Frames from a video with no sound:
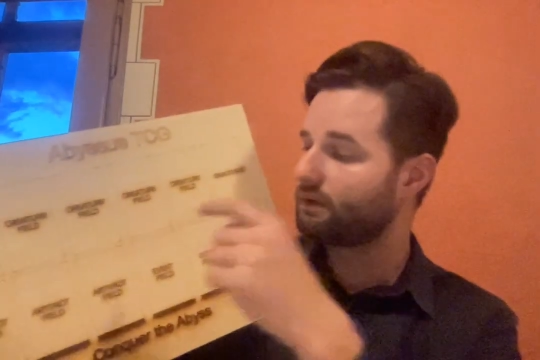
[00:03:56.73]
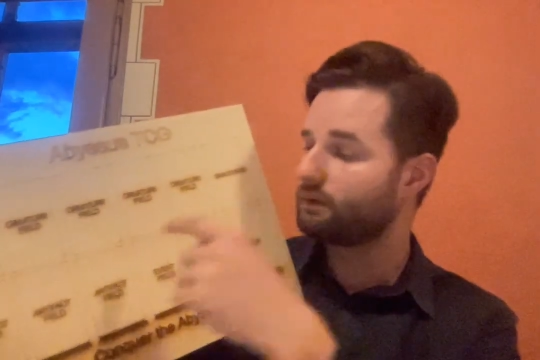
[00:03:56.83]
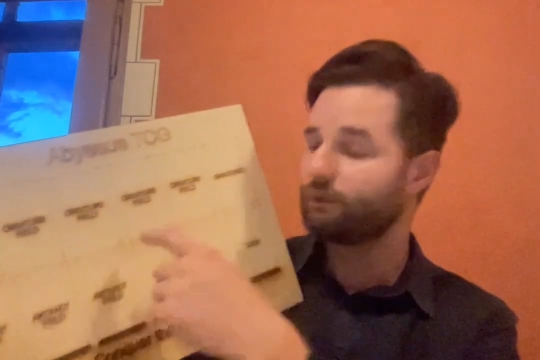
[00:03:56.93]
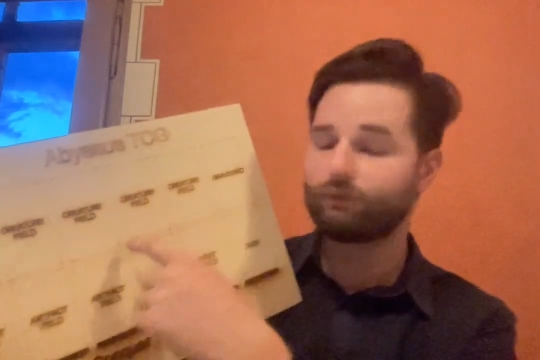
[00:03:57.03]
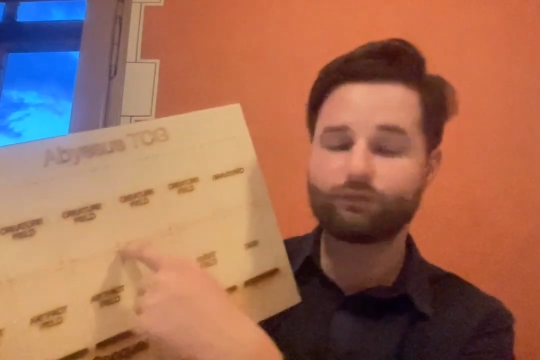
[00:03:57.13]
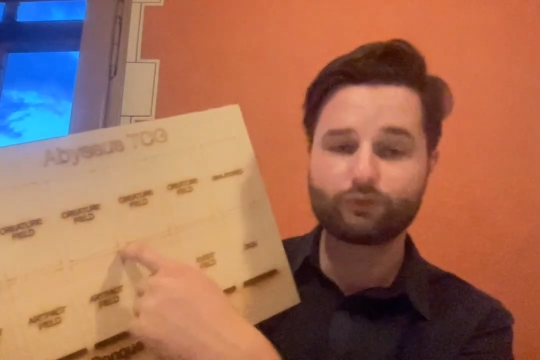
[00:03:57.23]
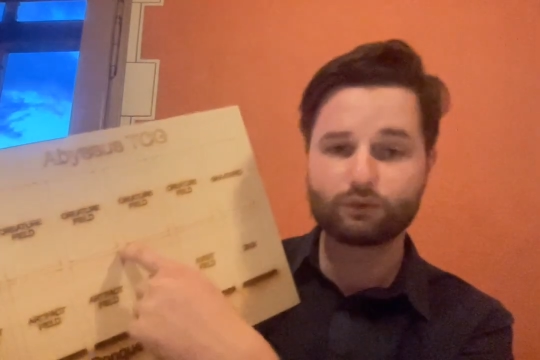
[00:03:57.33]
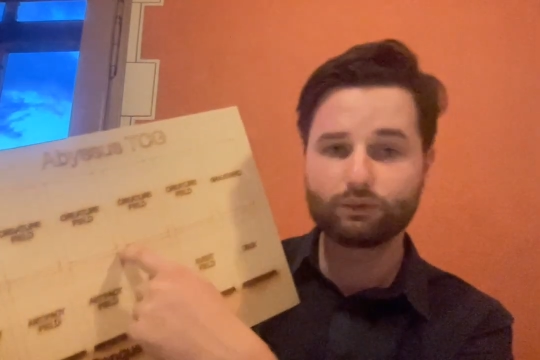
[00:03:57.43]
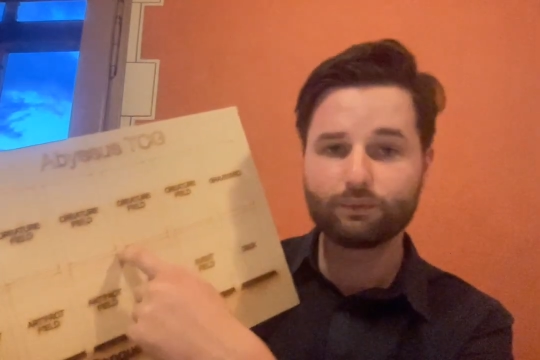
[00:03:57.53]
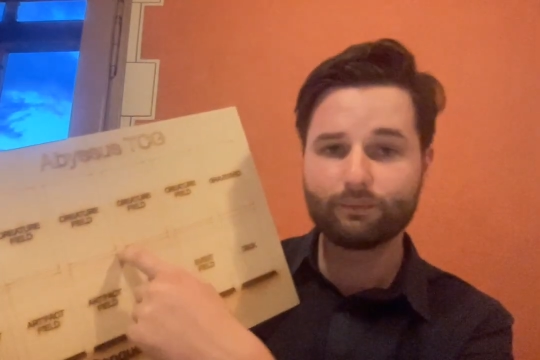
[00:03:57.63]
go
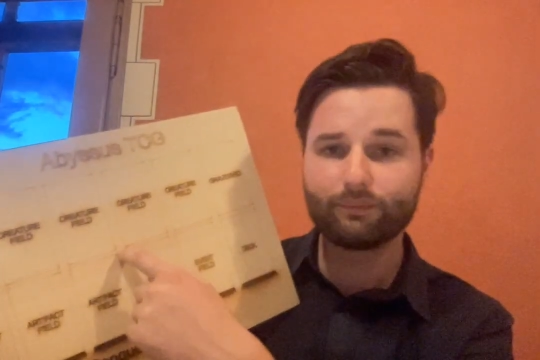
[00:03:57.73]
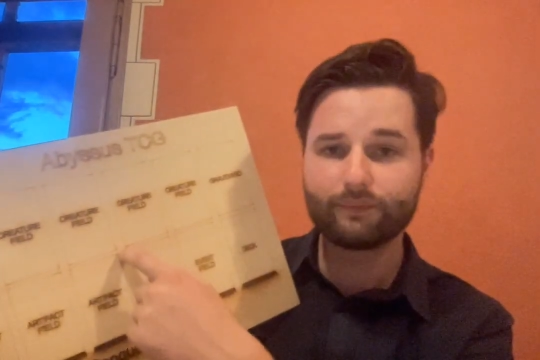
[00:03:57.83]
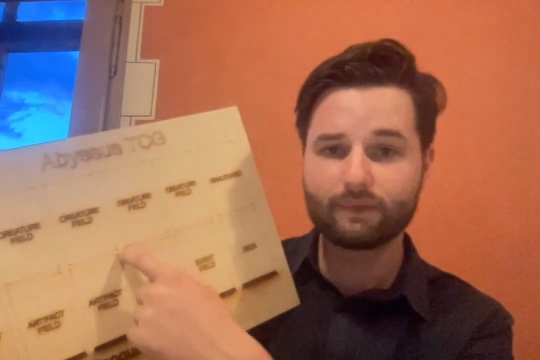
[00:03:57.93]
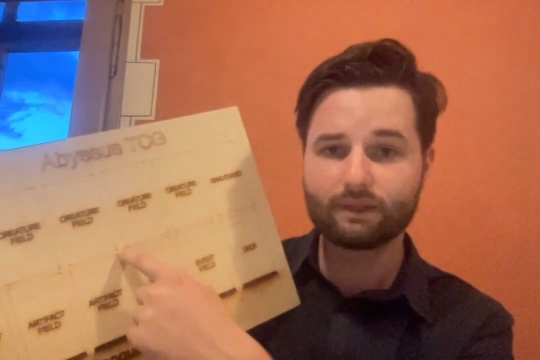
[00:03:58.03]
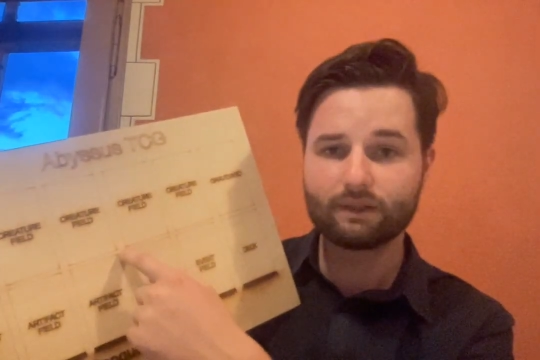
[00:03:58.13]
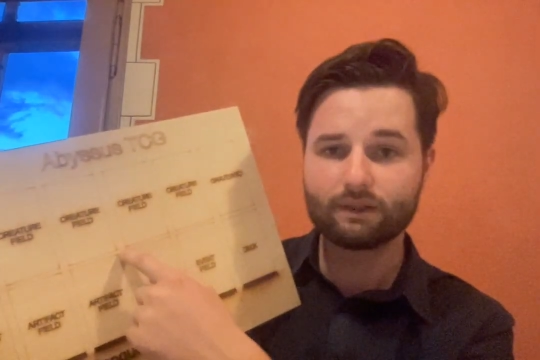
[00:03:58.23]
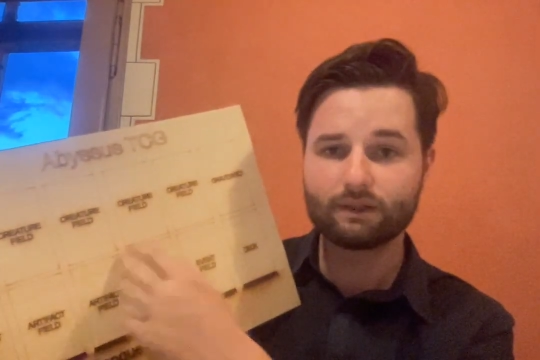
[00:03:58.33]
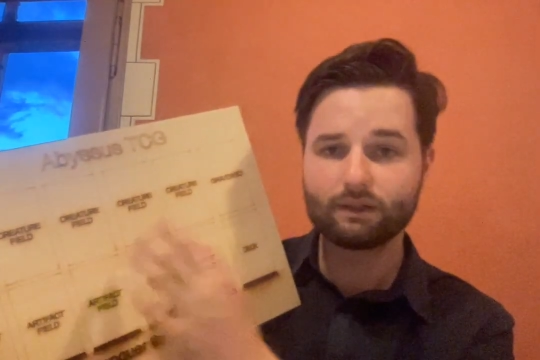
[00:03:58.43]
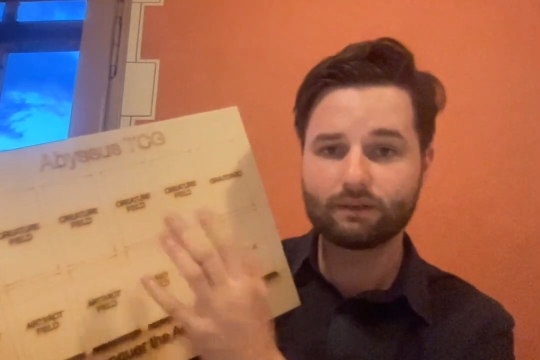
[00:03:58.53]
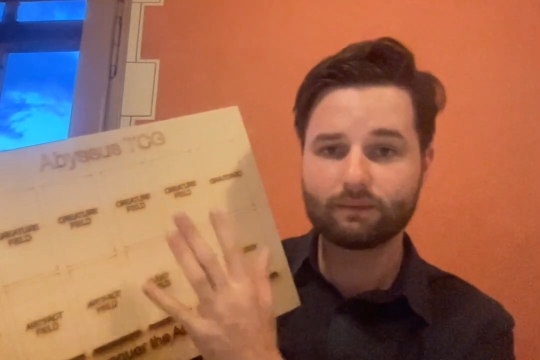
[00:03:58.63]
through
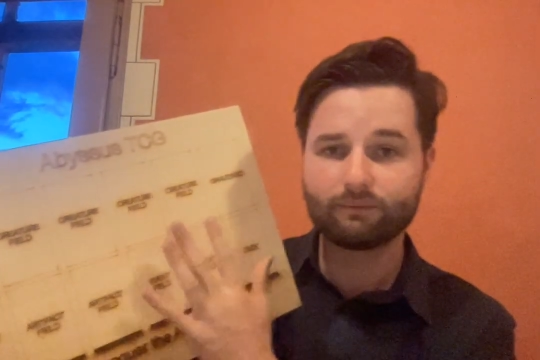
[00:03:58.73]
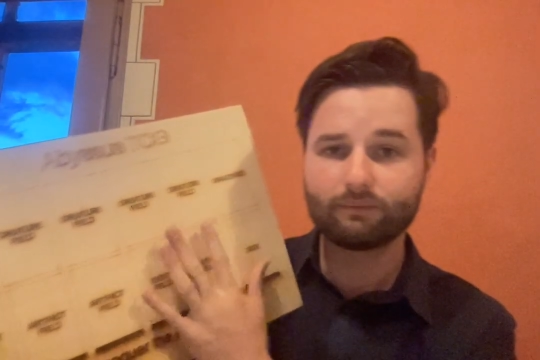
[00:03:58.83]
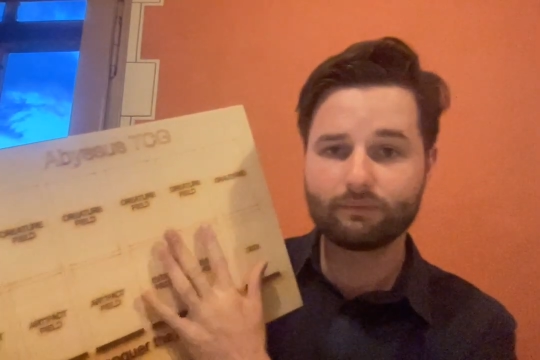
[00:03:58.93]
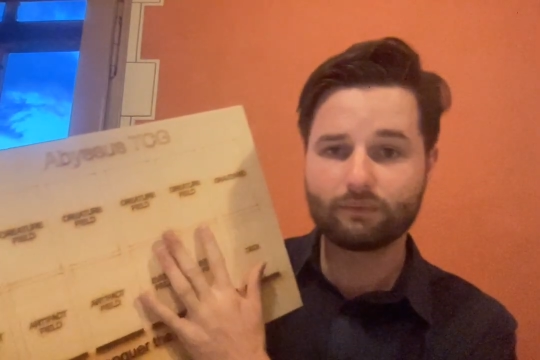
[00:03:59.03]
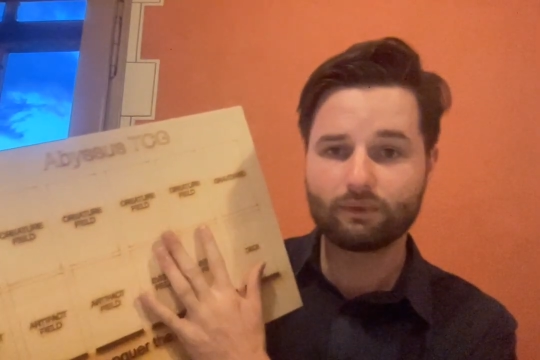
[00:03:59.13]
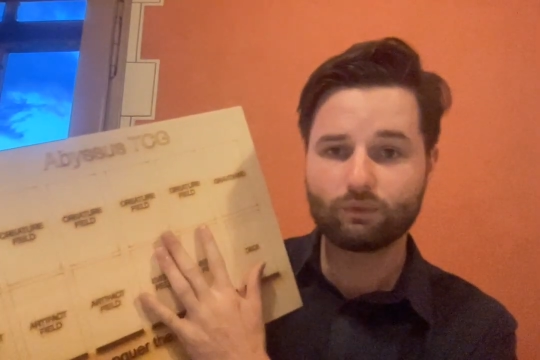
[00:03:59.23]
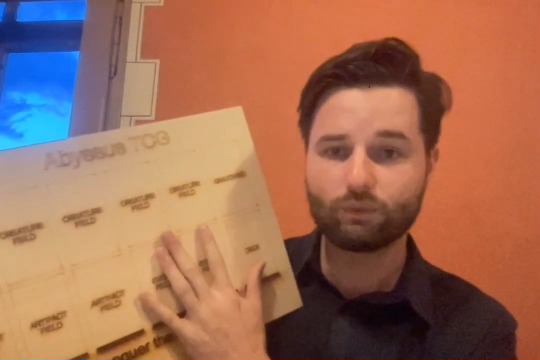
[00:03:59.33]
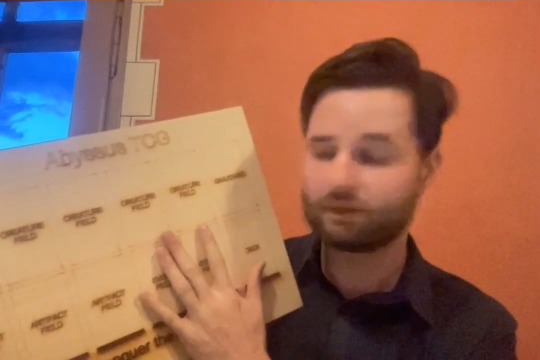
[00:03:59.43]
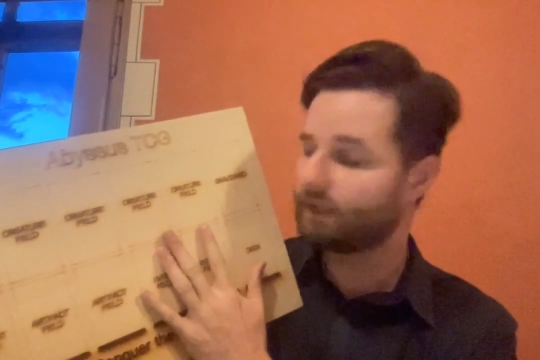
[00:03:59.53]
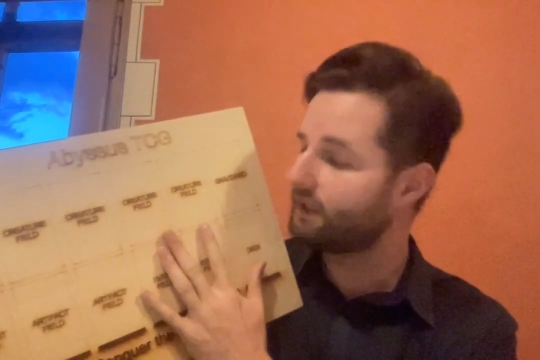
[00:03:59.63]
the
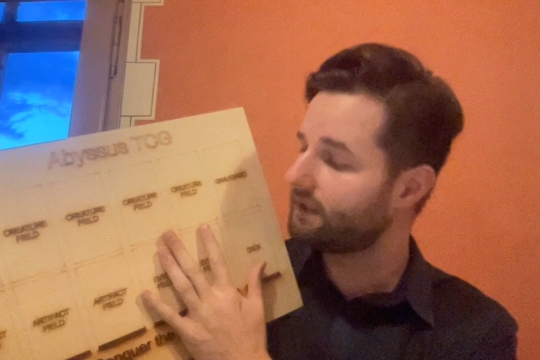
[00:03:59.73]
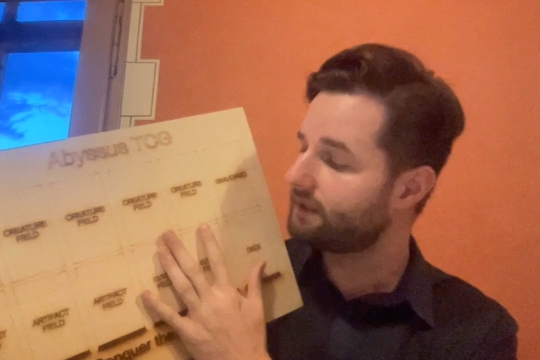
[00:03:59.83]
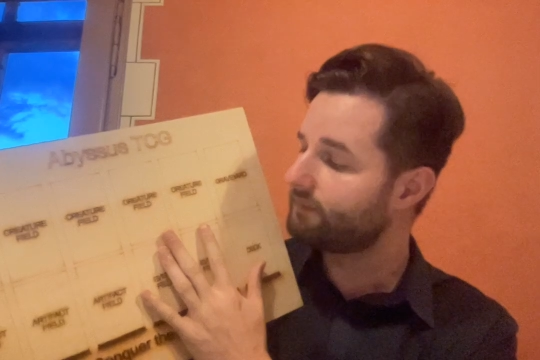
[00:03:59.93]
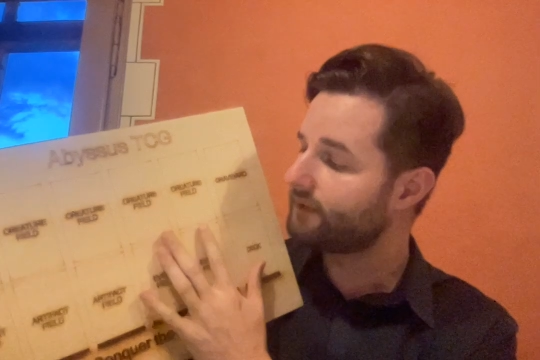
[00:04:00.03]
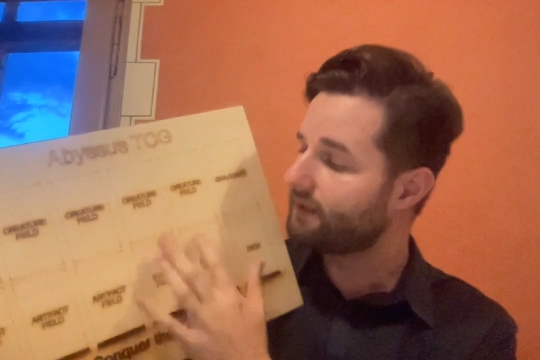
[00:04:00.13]
wood layer,